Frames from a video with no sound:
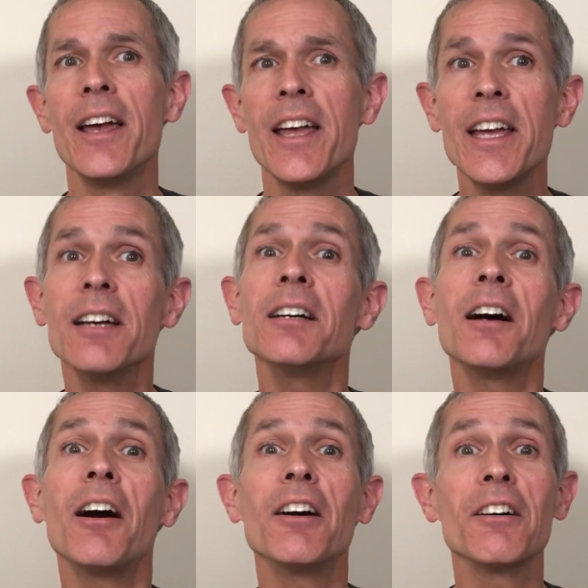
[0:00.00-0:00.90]
Here
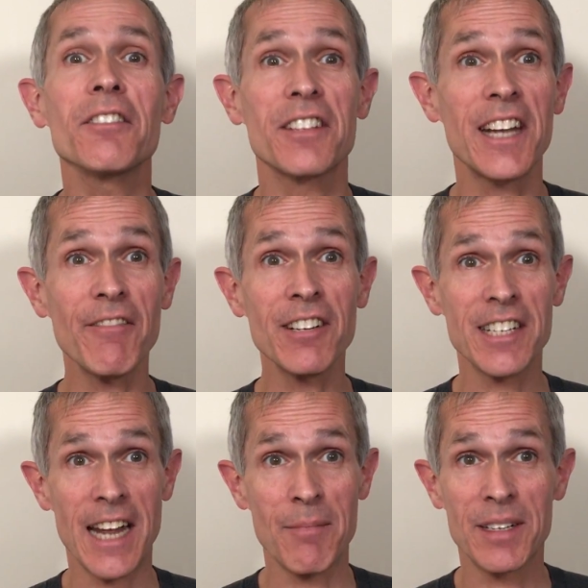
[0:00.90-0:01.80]
are the 7
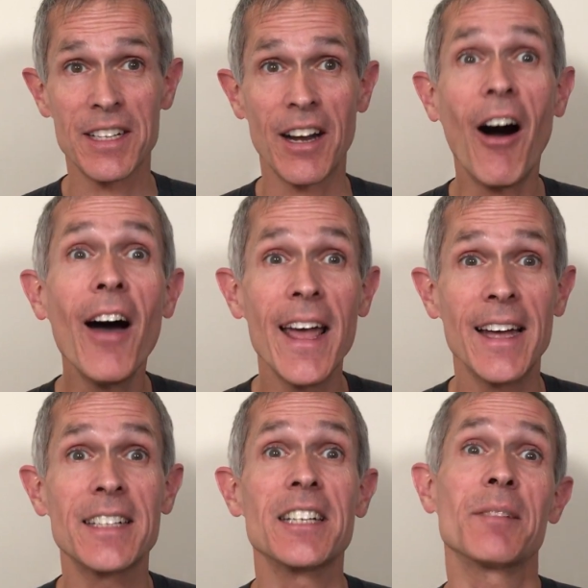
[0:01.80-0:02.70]
steps that I
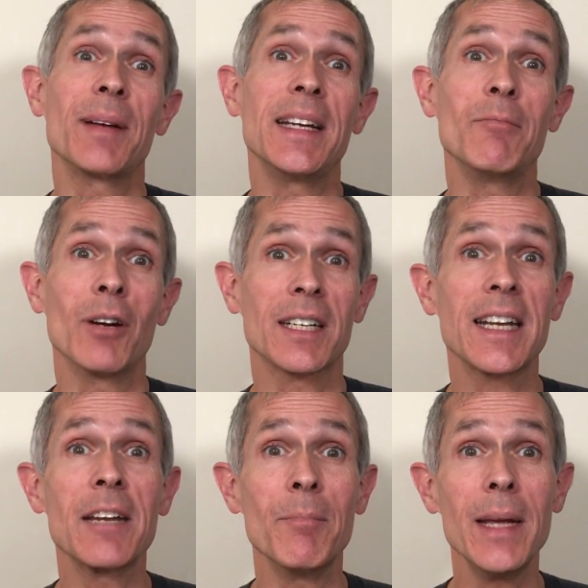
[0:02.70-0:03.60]
anticipate will
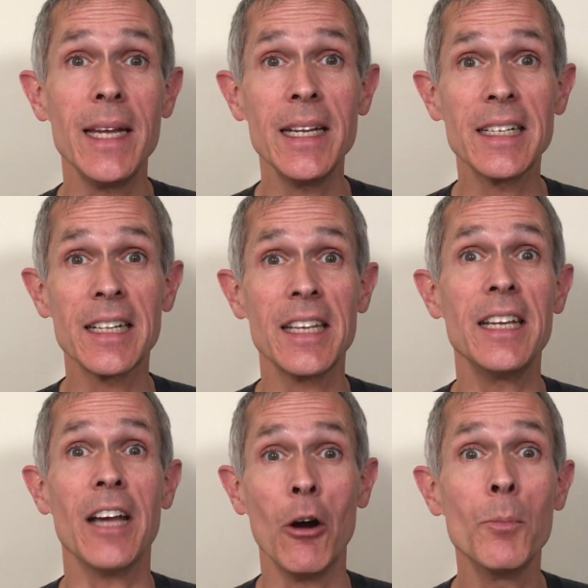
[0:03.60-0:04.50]
take me to
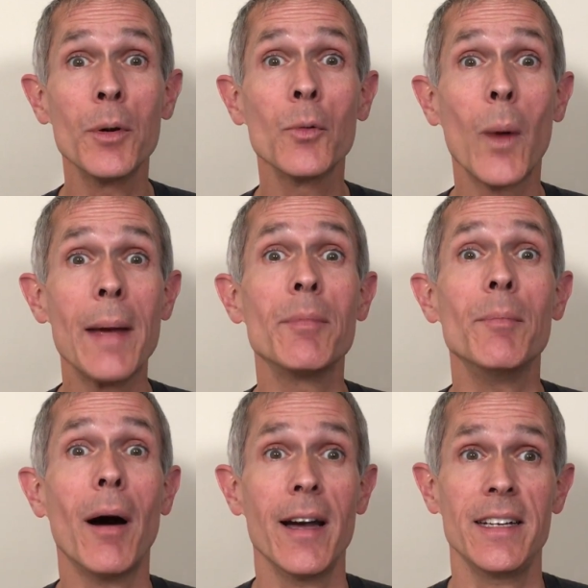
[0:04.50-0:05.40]
the Open Web
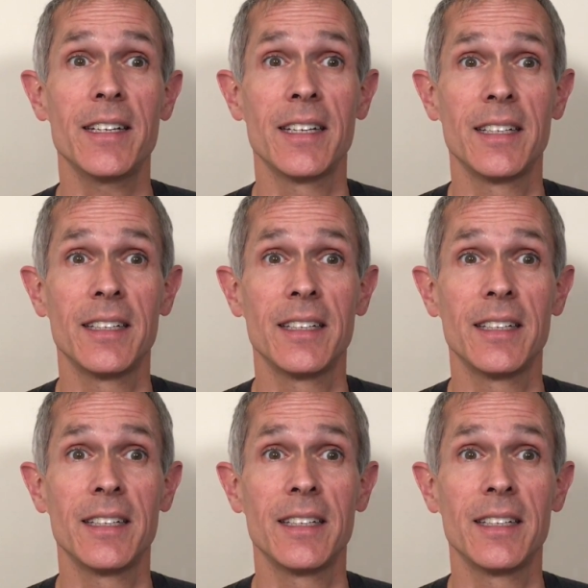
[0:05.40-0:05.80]
Mind.